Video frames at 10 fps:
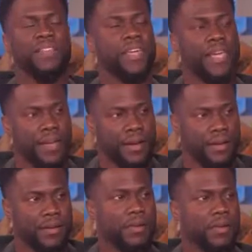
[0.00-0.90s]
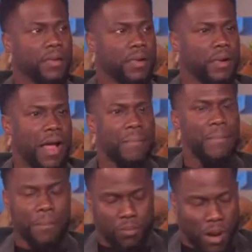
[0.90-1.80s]
here, I'm
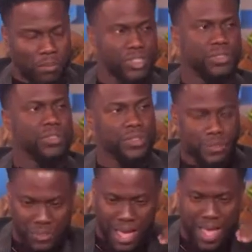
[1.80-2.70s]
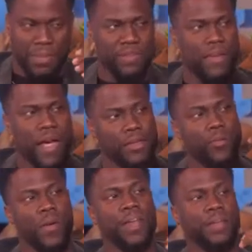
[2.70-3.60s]
promising you, I'm
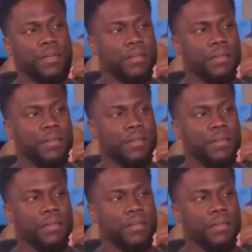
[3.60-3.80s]
evaluating